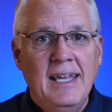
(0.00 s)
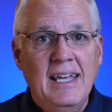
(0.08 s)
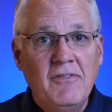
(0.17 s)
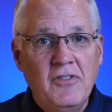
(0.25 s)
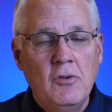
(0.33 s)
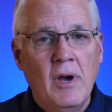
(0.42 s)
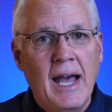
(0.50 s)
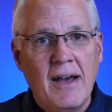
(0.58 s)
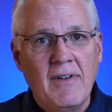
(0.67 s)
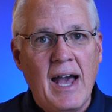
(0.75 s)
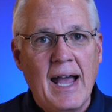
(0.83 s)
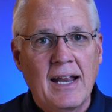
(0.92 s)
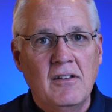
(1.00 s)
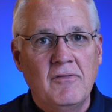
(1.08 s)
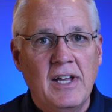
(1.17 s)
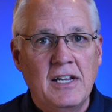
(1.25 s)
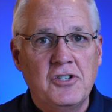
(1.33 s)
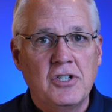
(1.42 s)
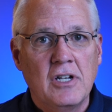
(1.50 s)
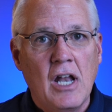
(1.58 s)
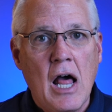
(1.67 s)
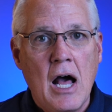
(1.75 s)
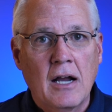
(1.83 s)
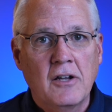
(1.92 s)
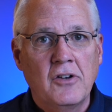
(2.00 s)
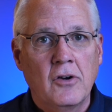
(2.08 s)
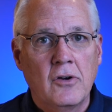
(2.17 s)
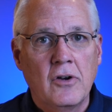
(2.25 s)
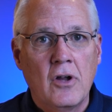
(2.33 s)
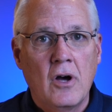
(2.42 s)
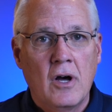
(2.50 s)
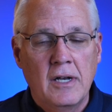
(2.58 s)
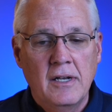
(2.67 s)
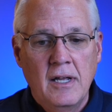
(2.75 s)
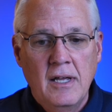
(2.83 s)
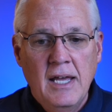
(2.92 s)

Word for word: if you have Activation Lock turned on.